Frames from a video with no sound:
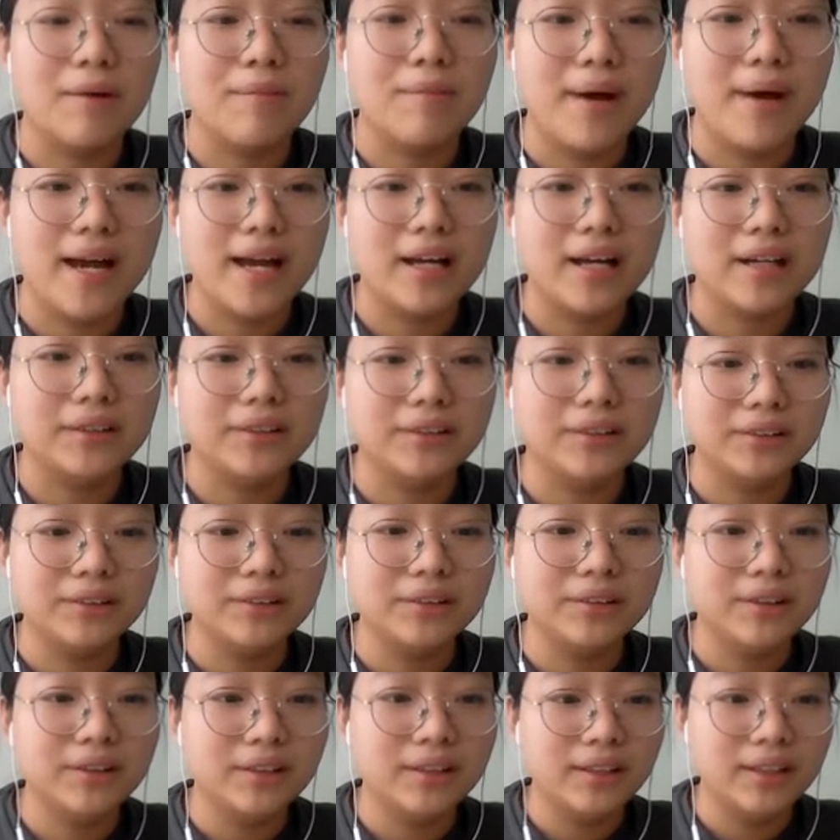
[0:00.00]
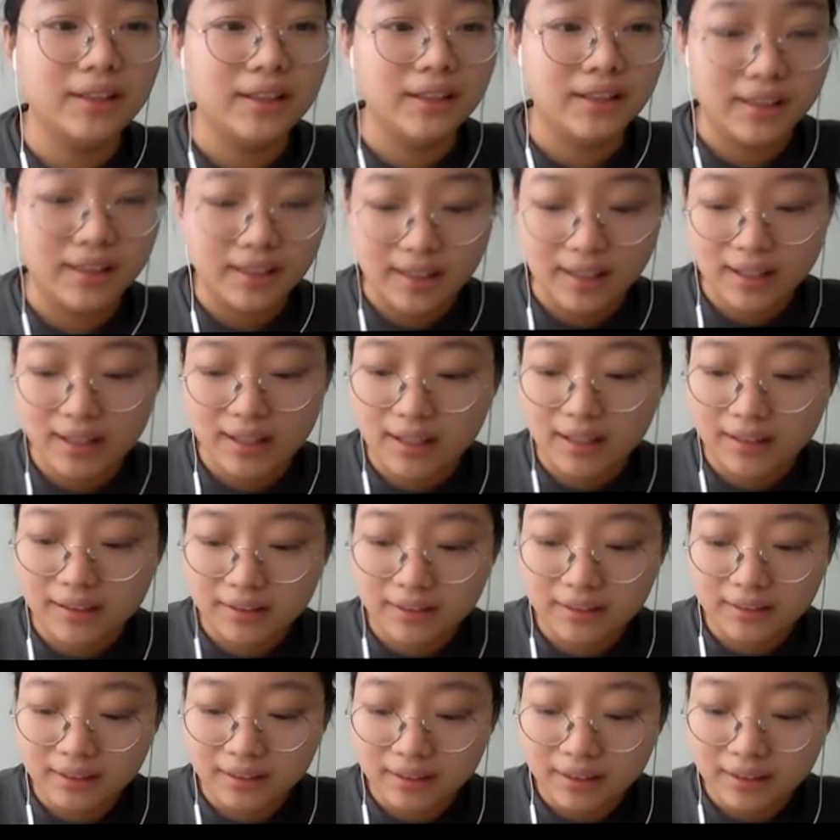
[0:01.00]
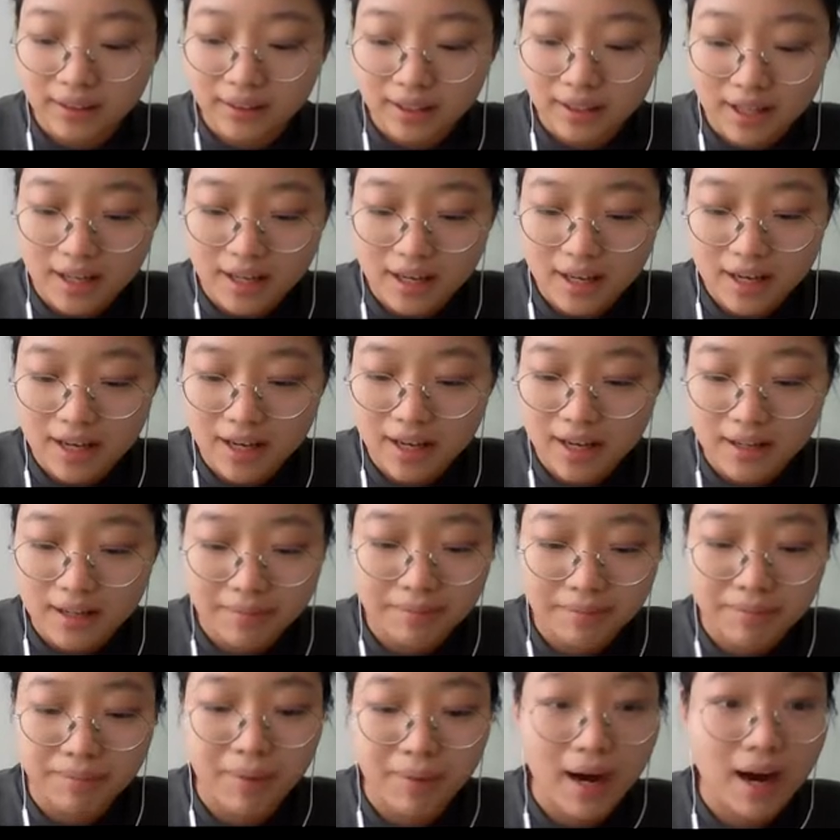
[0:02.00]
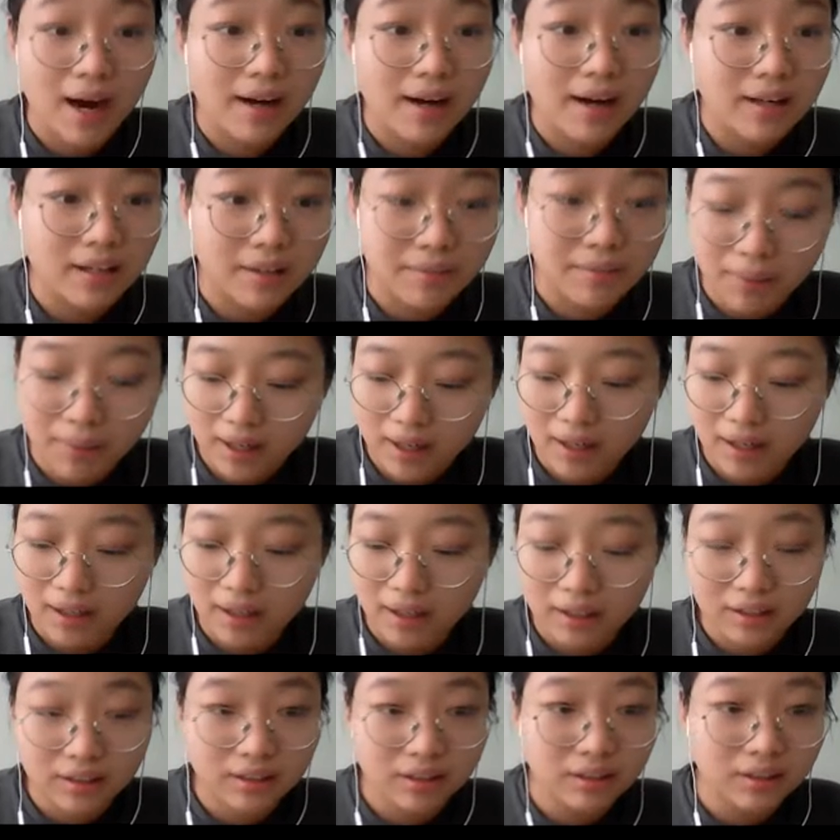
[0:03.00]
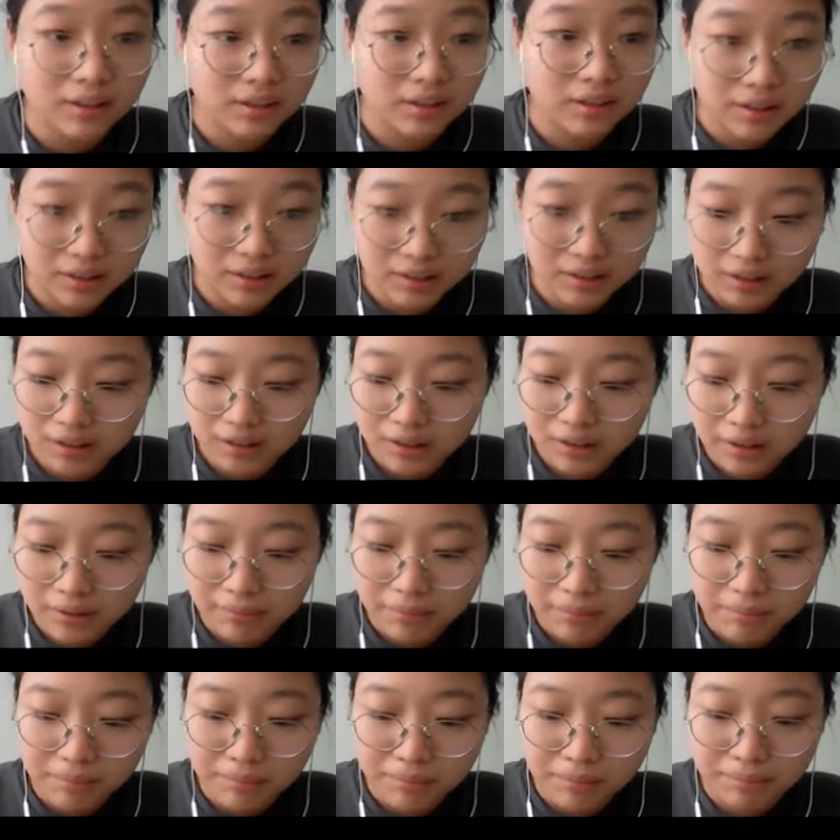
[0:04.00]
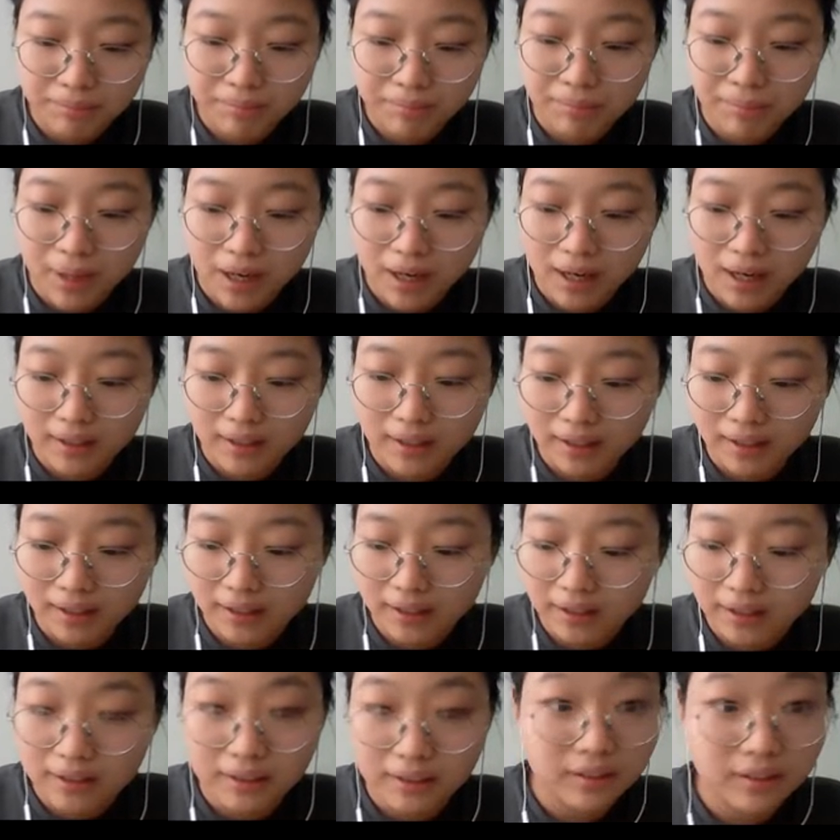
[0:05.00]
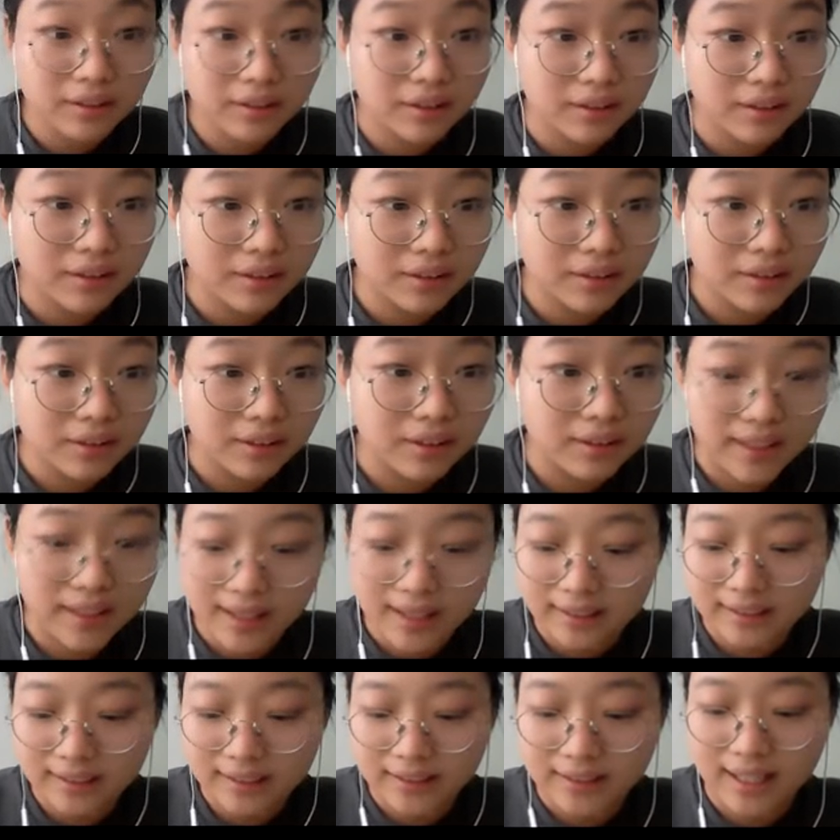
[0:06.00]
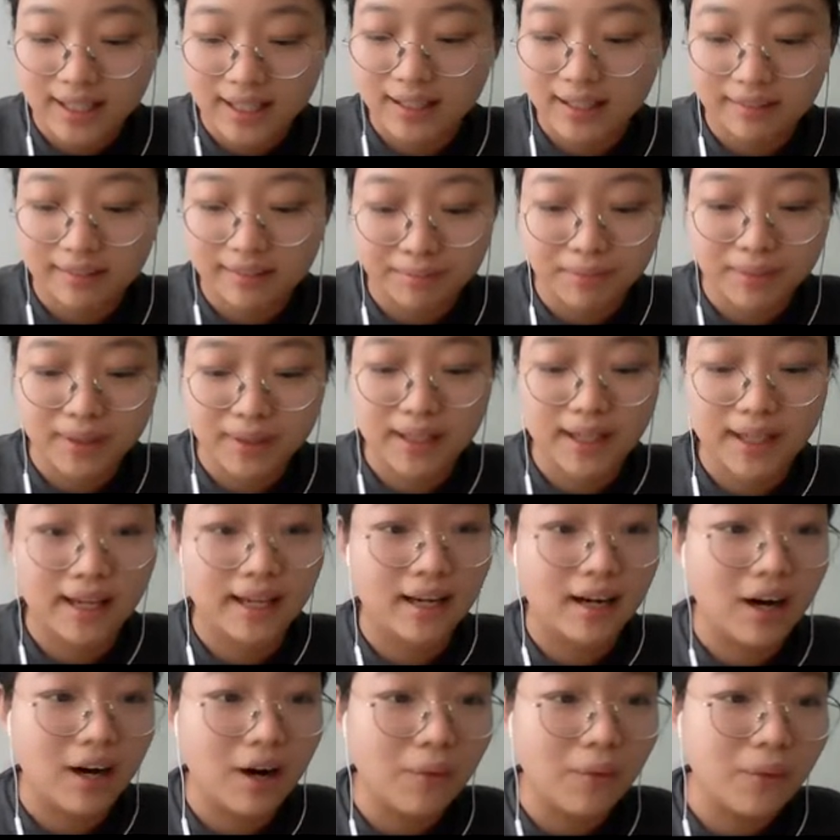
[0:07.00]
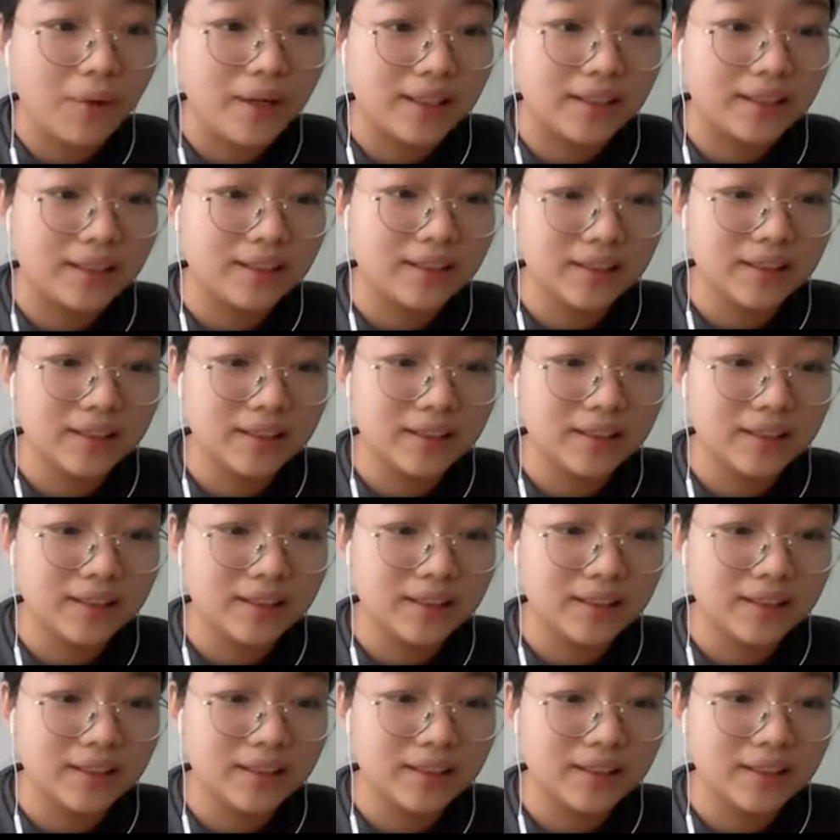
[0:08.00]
page. And in body part, body, yeah, just like me, I always